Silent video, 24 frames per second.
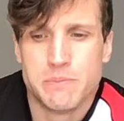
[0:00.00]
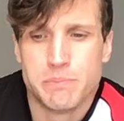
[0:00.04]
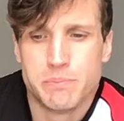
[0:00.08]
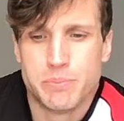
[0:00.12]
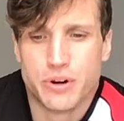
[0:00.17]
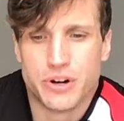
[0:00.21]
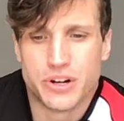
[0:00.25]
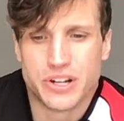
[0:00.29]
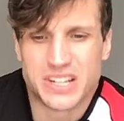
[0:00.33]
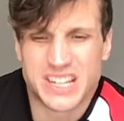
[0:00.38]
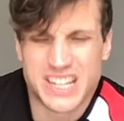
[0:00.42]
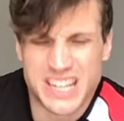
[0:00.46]

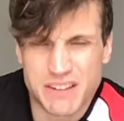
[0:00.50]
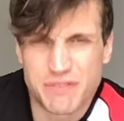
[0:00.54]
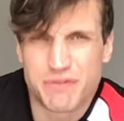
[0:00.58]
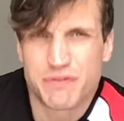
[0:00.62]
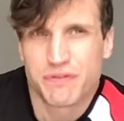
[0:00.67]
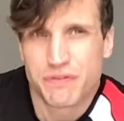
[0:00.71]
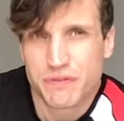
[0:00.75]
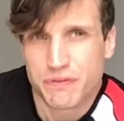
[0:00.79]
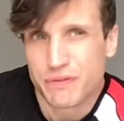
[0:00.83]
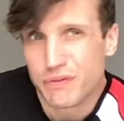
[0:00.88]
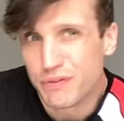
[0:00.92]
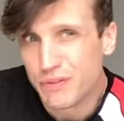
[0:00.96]
But if
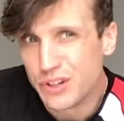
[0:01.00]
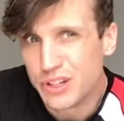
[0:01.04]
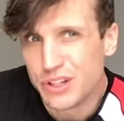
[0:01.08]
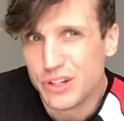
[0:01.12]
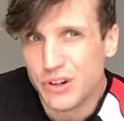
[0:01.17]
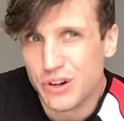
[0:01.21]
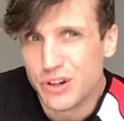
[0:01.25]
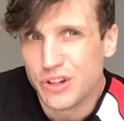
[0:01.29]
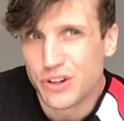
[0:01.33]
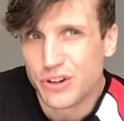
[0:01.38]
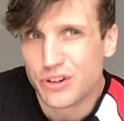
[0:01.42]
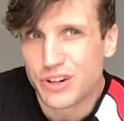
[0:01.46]

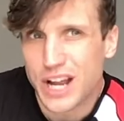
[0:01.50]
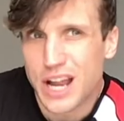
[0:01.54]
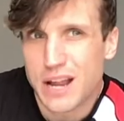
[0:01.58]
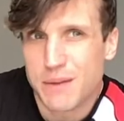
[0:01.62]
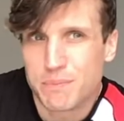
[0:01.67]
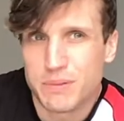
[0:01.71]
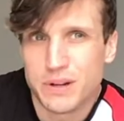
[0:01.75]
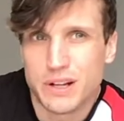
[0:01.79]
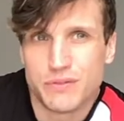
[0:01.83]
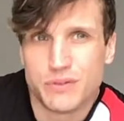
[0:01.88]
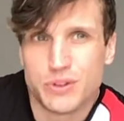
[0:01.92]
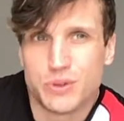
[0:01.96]
you're
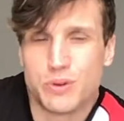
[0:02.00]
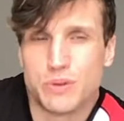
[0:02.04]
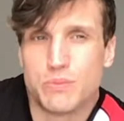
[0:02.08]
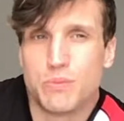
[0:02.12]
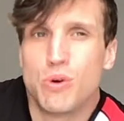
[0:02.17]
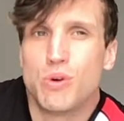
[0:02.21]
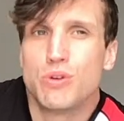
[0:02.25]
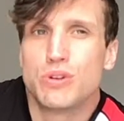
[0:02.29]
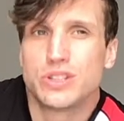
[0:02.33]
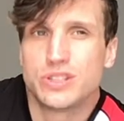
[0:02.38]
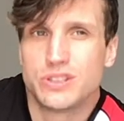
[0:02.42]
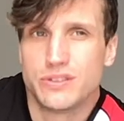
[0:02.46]
capable of doing
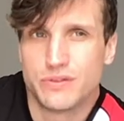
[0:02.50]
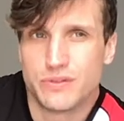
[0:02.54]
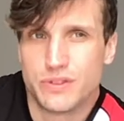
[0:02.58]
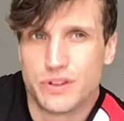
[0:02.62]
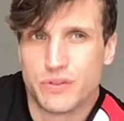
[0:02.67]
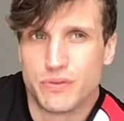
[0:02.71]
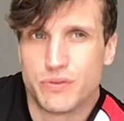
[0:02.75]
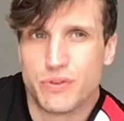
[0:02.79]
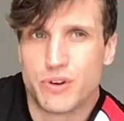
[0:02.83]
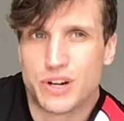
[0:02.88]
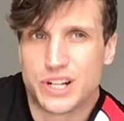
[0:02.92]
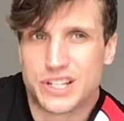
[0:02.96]
most of the
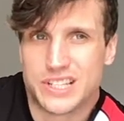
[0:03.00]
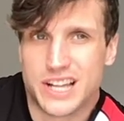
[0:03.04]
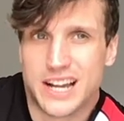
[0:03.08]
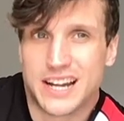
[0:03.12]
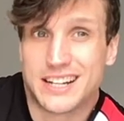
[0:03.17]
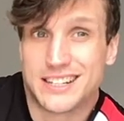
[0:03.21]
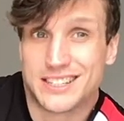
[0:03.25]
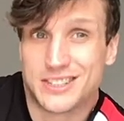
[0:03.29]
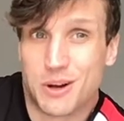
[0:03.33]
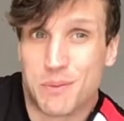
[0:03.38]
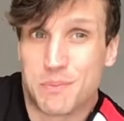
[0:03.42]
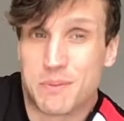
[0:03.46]
40
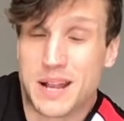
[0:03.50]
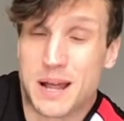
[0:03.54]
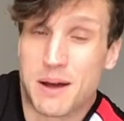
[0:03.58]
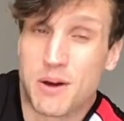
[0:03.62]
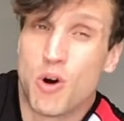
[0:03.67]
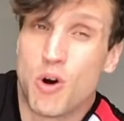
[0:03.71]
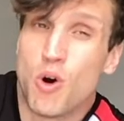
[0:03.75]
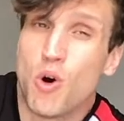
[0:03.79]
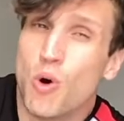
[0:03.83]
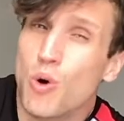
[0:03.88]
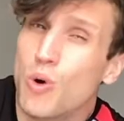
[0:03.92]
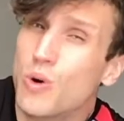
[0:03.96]
seconds up and down,
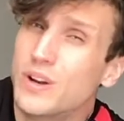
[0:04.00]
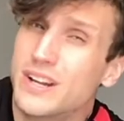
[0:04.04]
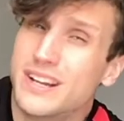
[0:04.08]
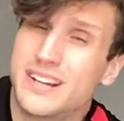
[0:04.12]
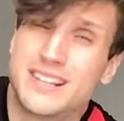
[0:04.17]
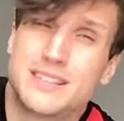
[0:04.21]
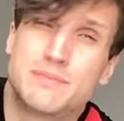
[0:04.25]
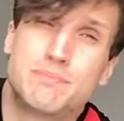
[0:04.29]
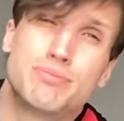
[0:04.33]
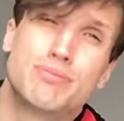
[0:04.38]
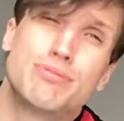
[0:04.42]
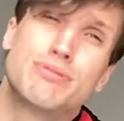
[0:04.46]
hold it,
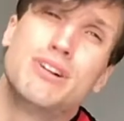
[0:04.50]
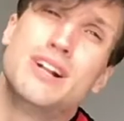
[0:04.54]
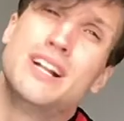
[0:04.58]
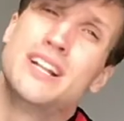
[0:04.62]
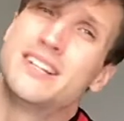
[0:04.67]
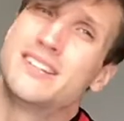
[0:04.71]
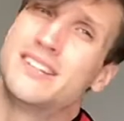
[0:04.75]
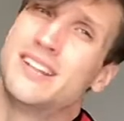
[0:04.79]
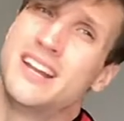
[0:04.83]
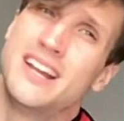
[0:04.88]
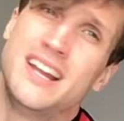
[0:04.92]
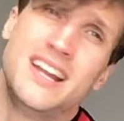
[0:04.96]
it's
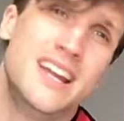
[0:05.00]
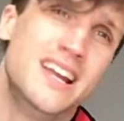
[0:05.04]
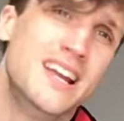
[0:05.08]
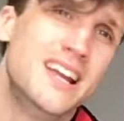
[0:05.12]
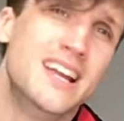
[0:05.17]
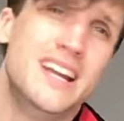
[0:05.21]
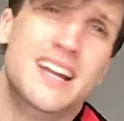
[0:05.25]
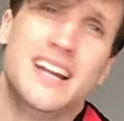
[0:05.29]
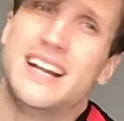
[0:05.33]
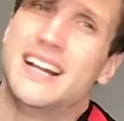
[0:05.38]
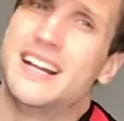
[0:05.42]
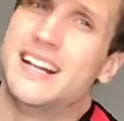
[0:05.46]
brilliant.
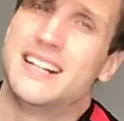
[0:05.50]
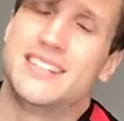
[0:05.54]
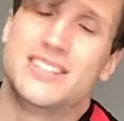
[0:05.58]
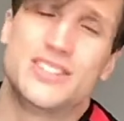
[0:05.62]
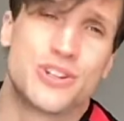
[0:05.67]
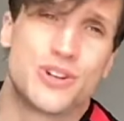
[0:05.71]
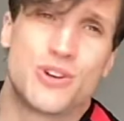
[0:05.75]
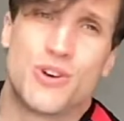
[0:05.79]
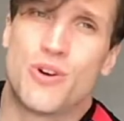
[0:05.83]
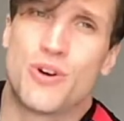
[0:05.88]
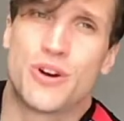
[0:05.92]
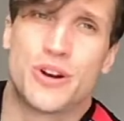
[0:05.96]
It hits
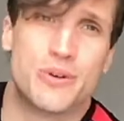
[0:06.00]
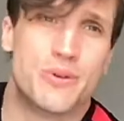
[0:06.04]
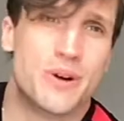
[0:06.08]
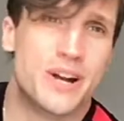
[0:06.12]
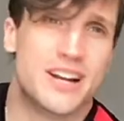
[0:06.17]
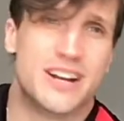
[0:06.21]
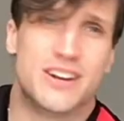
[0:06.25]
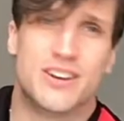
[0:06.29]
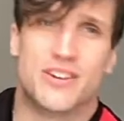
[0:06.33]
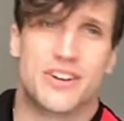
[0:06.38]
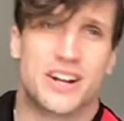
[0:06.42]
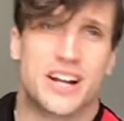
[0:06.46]
your core in a way
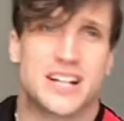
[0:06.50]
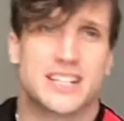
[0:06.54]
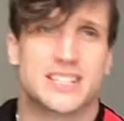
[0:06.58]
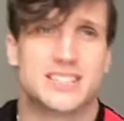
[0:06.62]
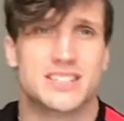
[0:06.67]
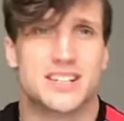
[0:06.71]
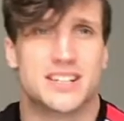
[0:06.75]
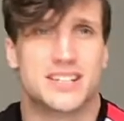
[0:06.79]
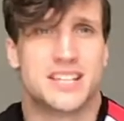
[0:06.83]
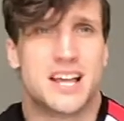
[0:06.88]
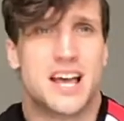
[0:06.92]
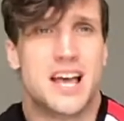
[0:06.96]
that nothing else
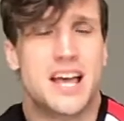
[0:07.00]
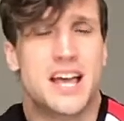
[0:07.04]
does.